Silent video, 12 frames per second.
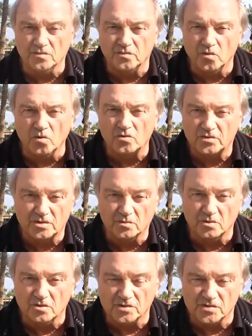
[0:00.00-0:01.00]
of Forth
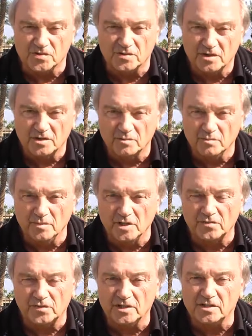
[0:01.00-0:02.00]
towards
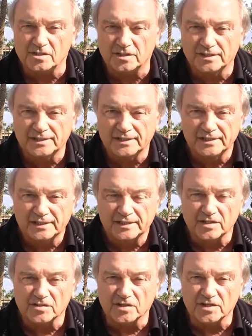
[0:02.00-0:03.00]
Muirfield.
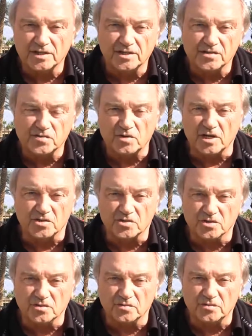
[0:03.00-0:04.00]
There's a
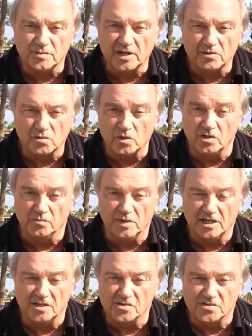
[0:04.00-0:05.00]
stretch of about 12
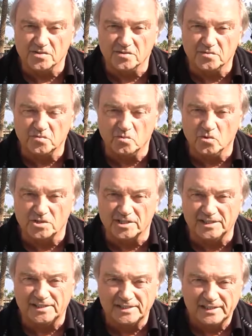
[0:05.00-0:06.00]
miles of
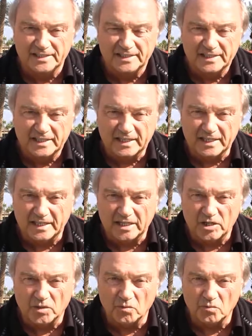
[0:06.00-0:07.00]
water.
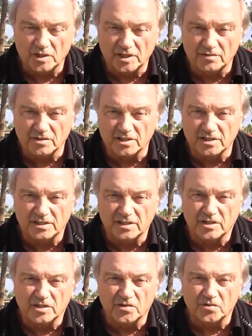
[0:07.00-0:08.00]
We have a
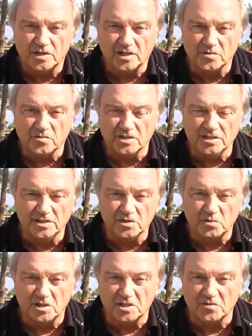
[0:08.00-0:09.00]

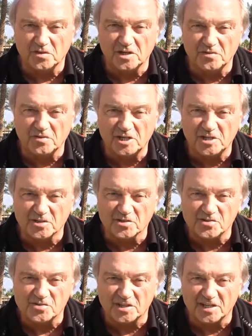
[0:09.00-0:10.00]
325
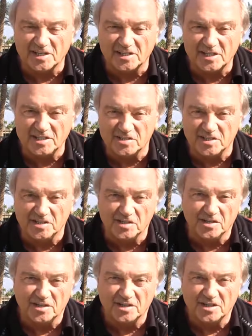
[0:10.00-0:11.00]
acres to get 18